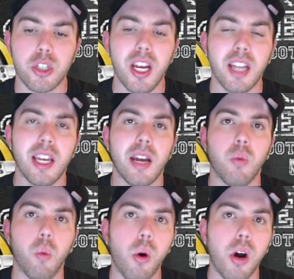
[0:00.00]
He had that
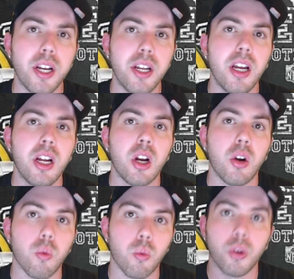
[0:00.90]
one
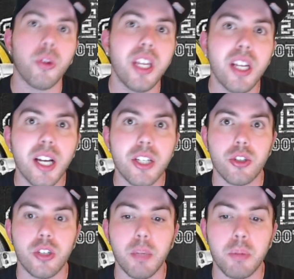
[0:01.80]
really nice
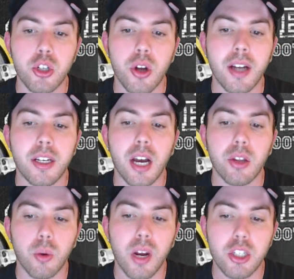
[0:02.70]
deep shot down
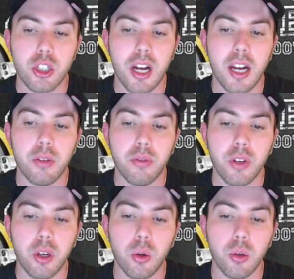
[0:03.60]
the right side of the
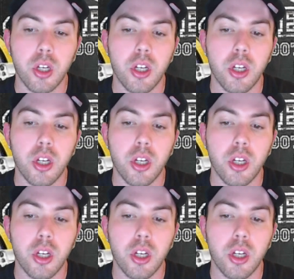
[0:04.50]
field